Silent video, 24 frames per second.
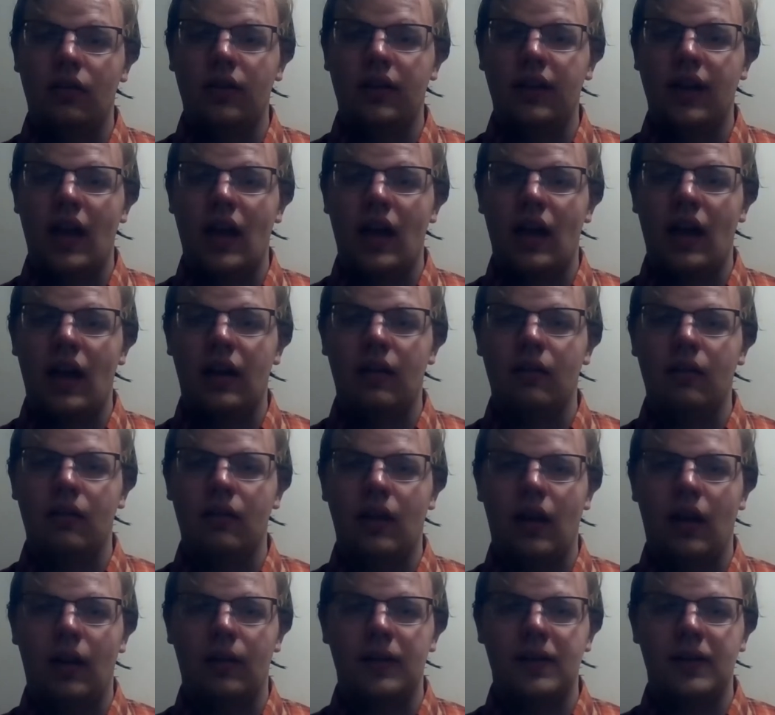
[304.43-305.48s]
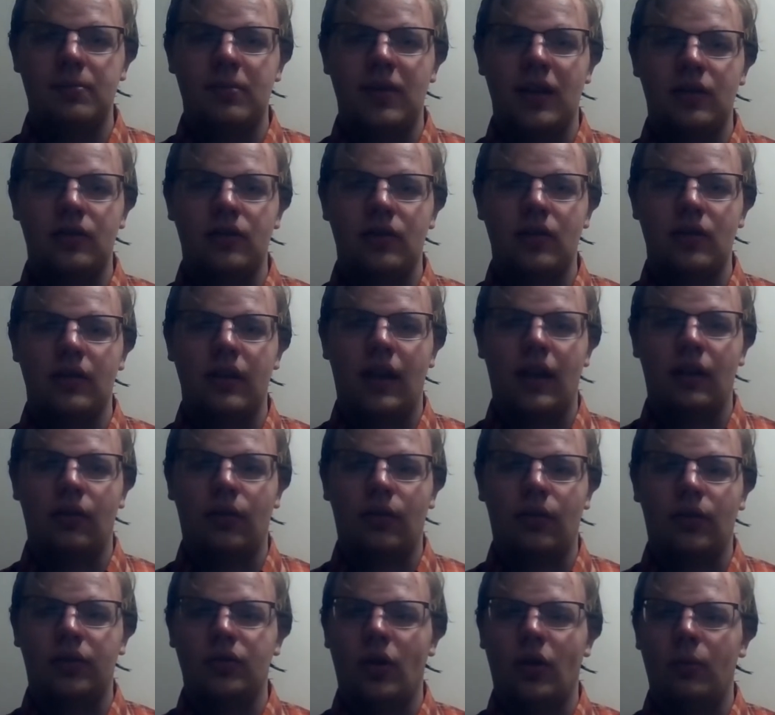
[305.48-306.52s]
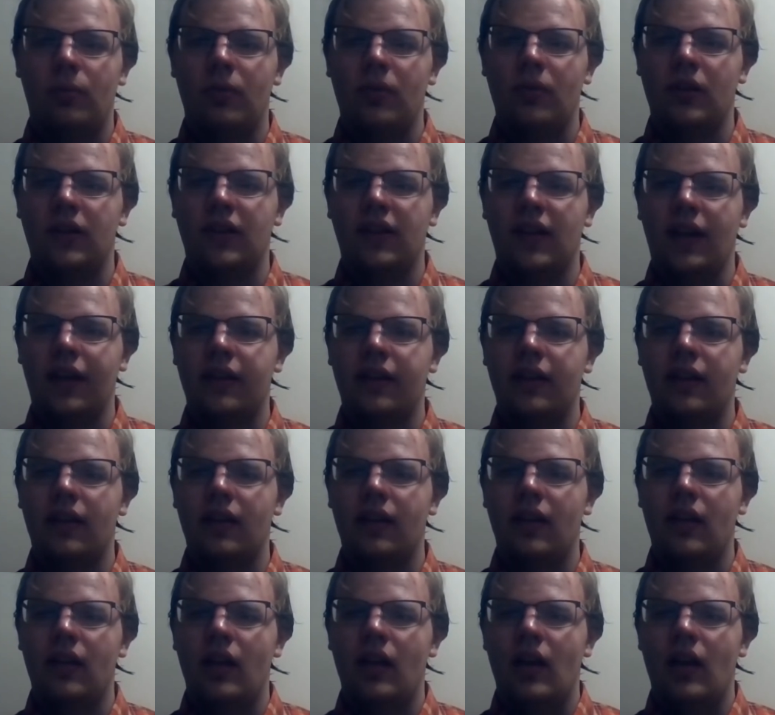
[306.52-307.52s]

look at this picture that will show up in a second.